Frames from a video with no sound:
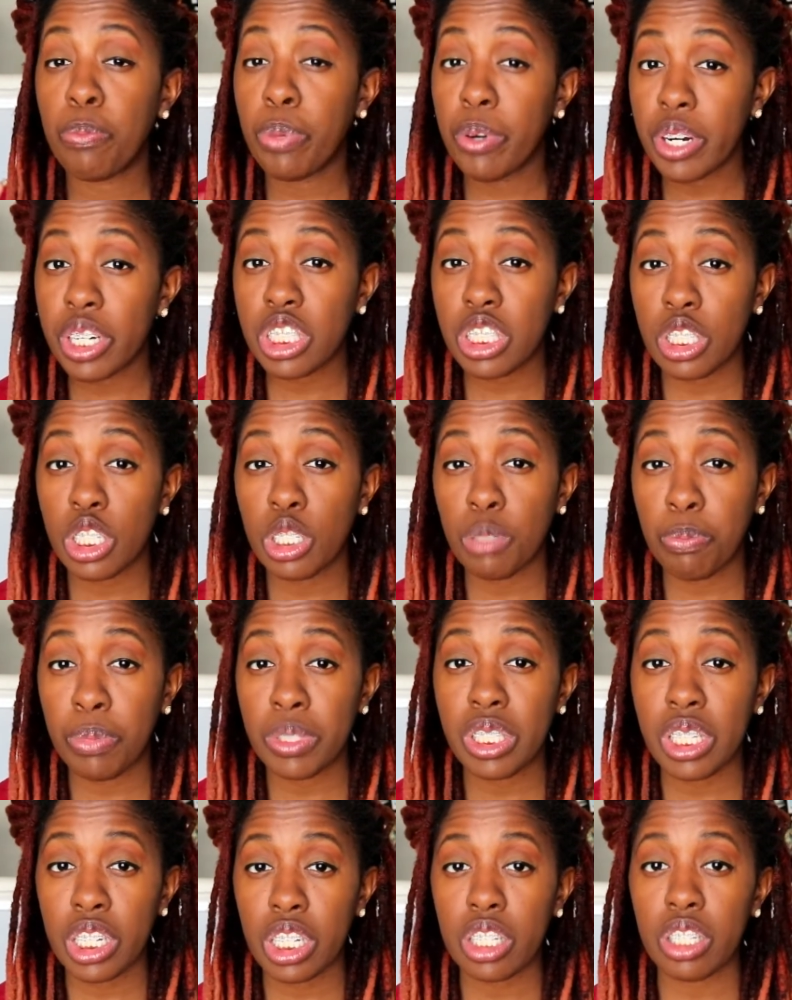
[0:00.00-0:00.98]
push this
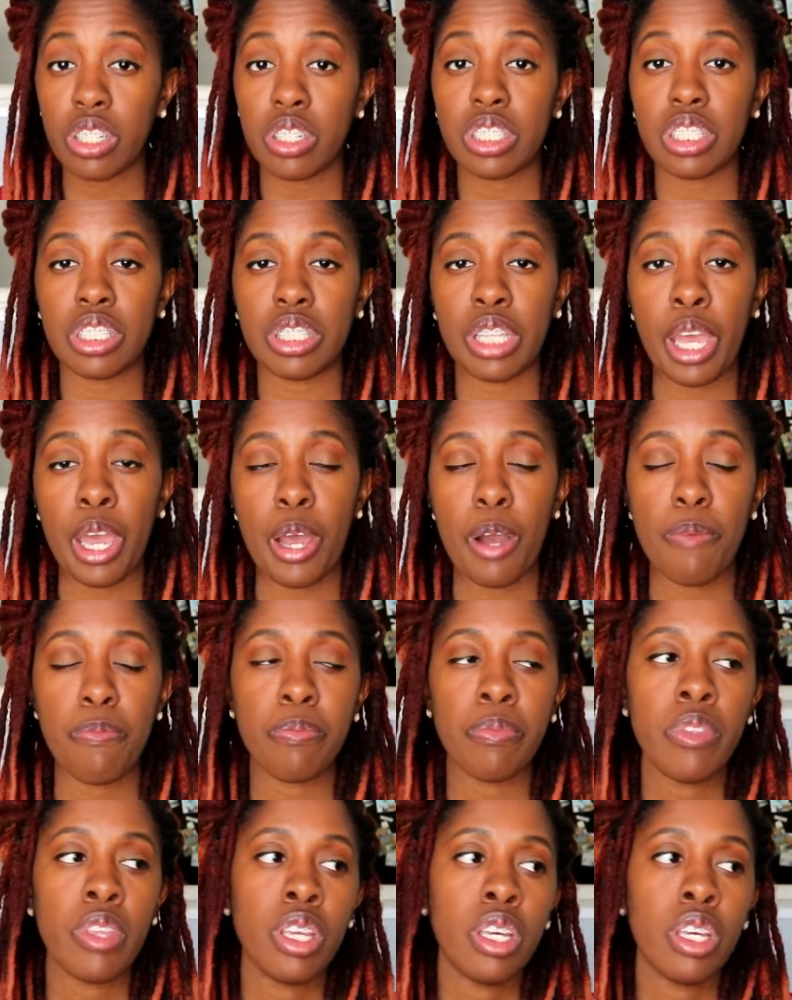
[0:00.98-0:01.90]
particular step